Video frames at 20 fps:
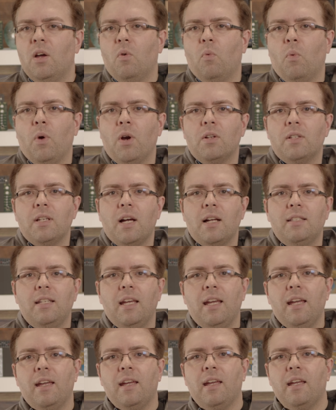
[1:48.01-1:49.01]
where
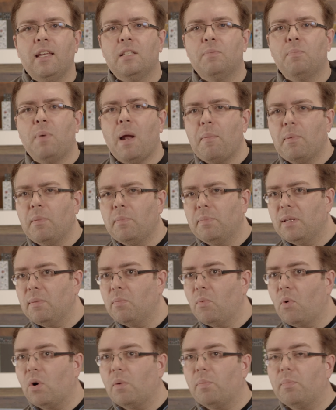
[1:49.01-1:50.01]
Dante is probably
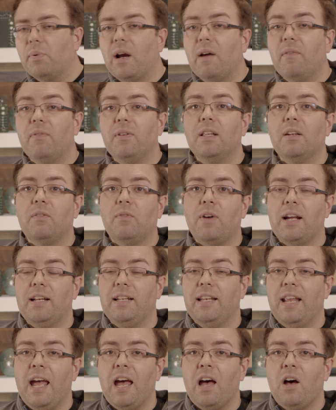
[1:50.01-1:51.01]
more prevalent
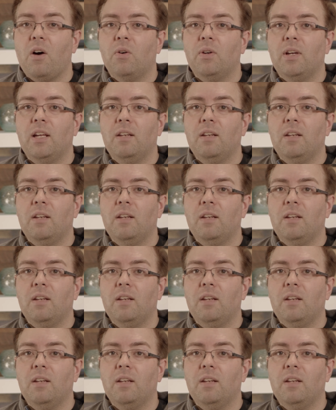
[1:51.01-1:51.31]
right now,